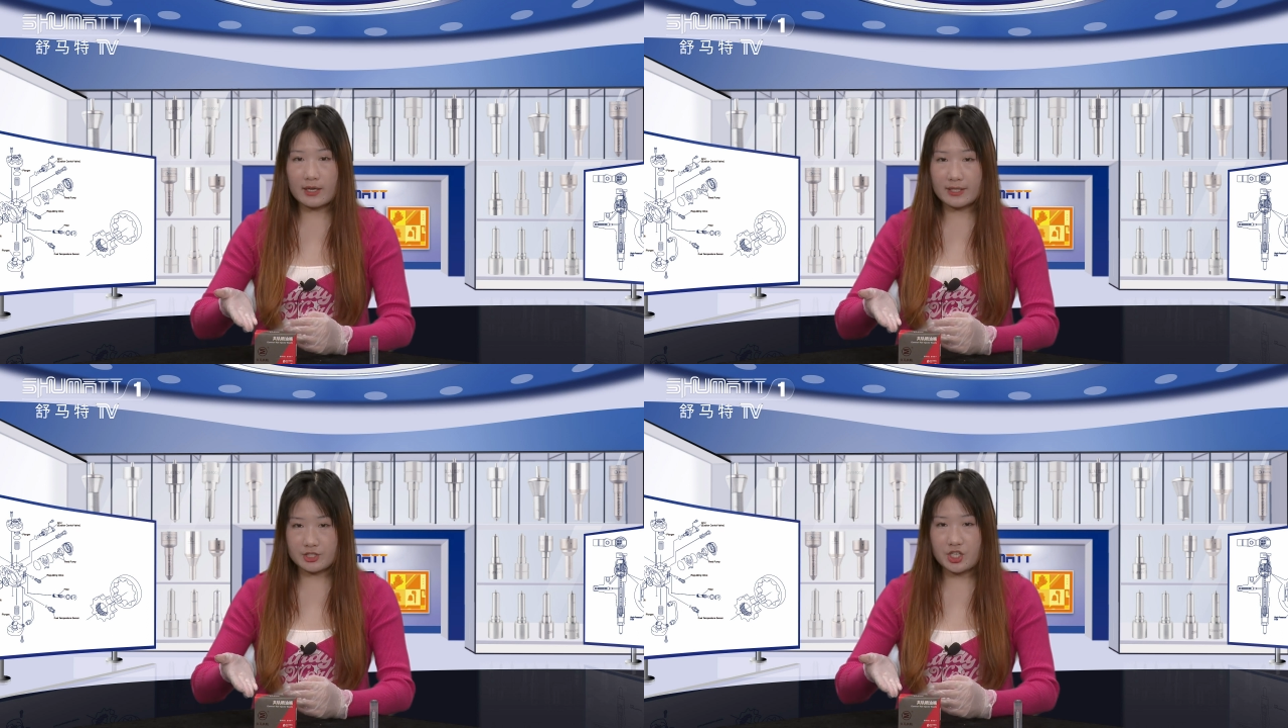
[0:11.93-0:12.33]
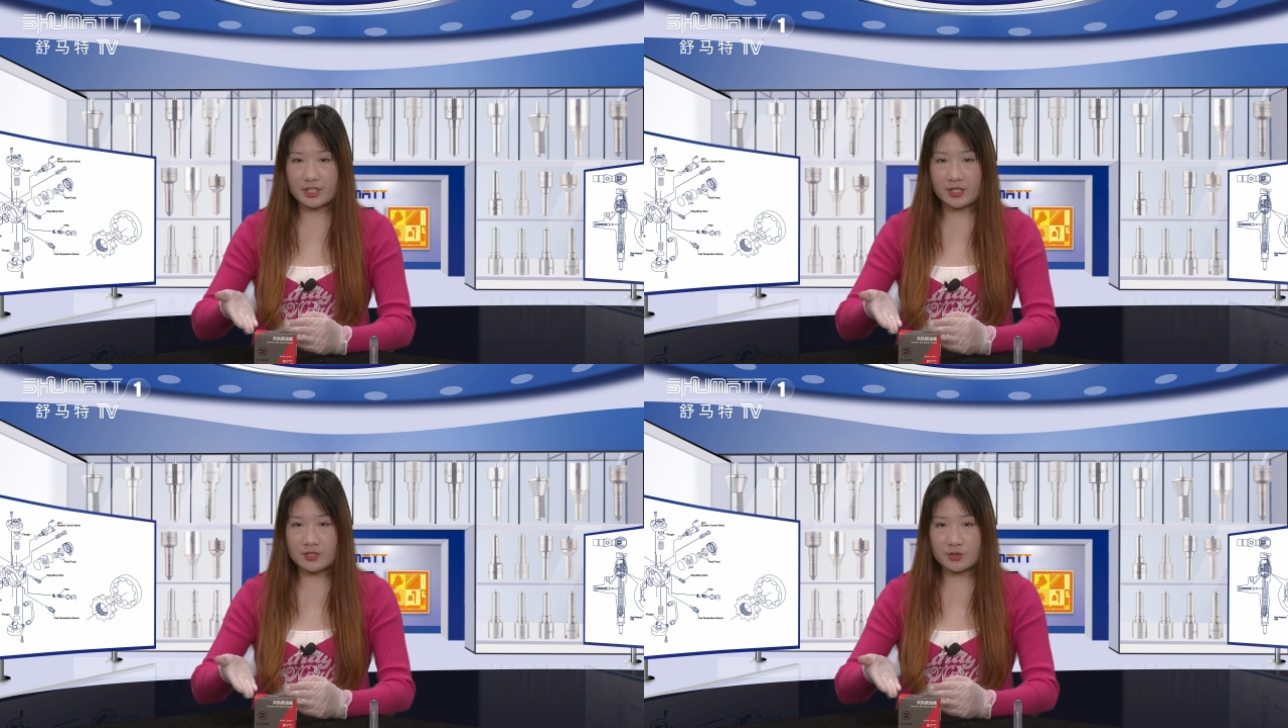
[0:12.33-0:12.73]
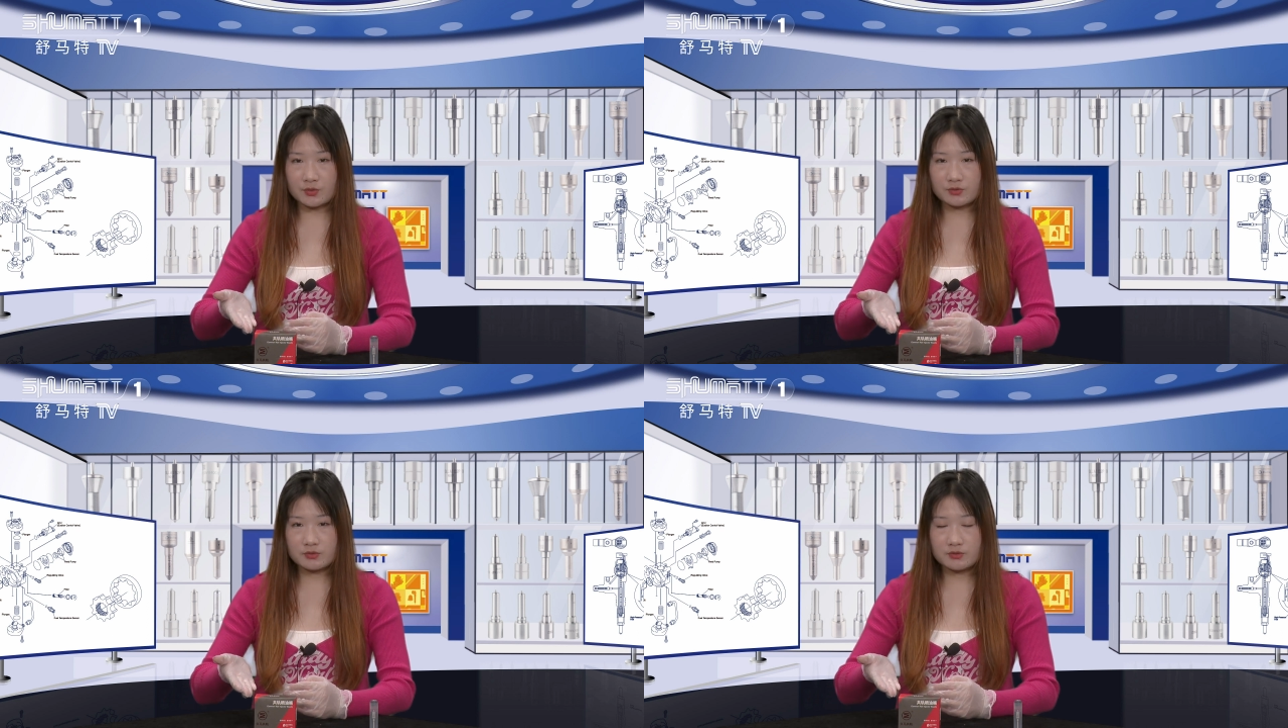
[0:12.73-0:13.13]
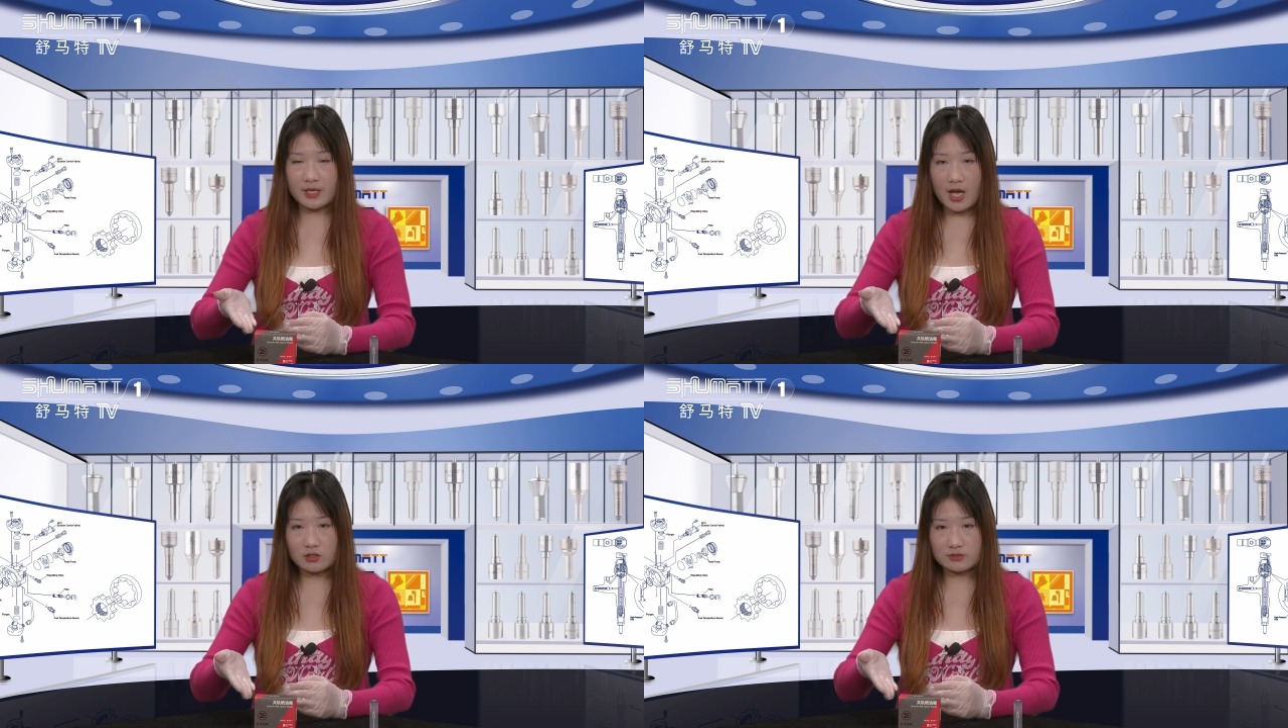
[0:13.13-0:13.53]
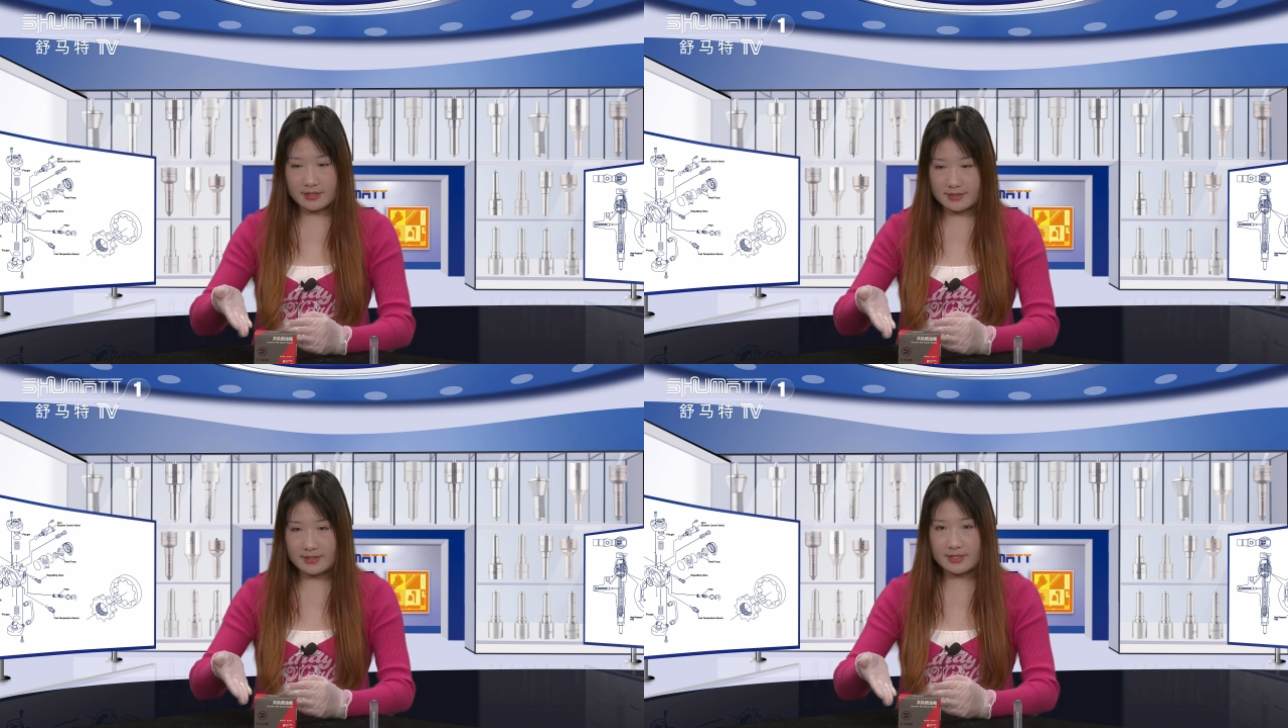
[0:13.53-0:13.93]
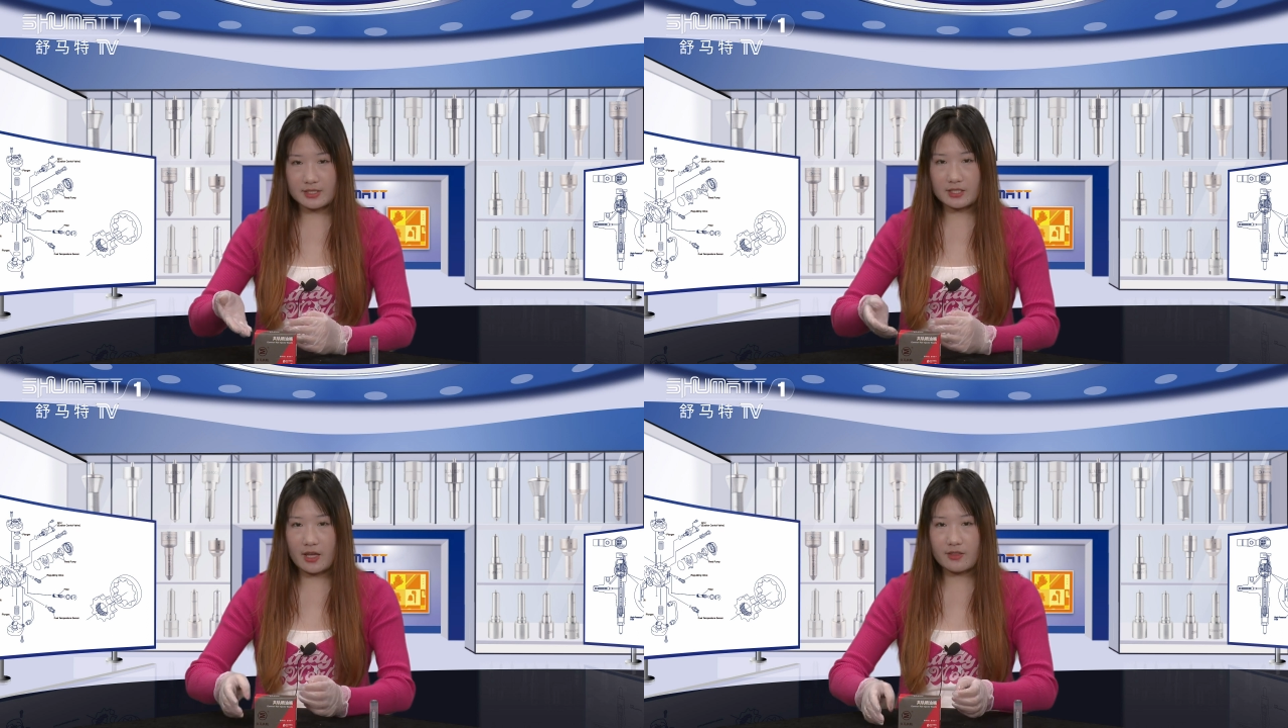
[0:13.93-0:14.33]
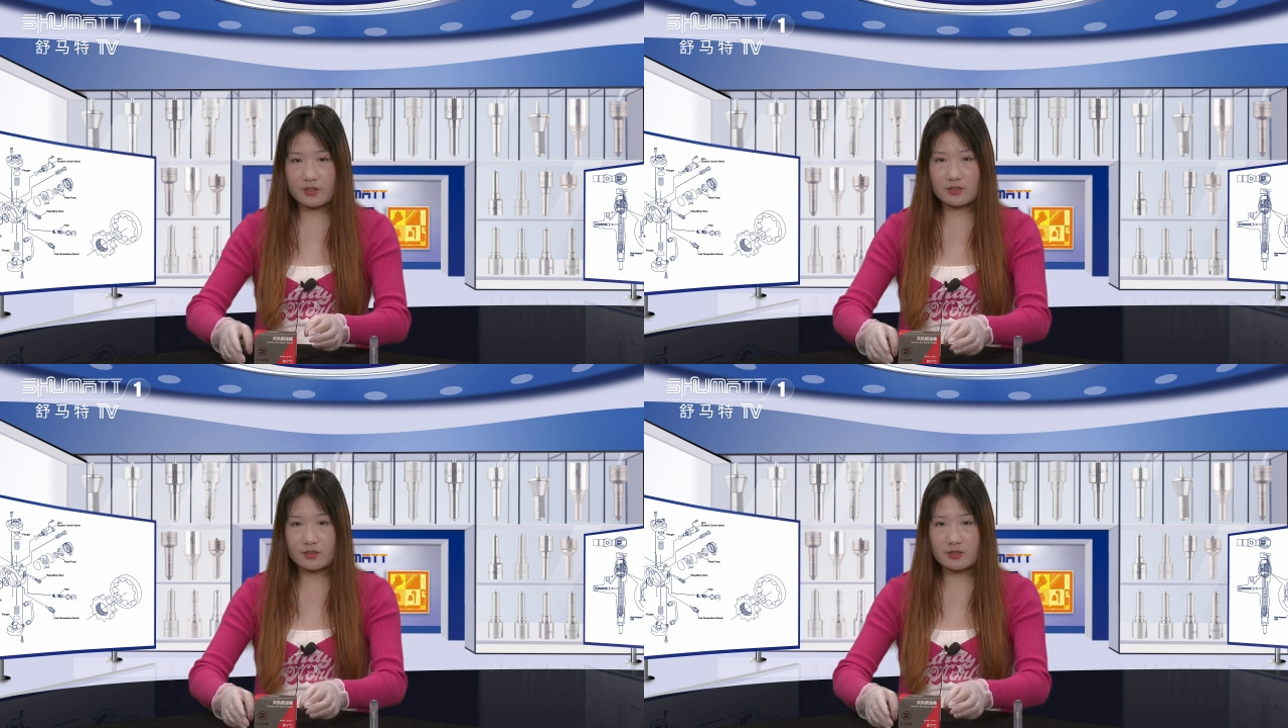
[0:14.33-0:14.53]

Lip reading: inject nozzle. Now, let's see it together.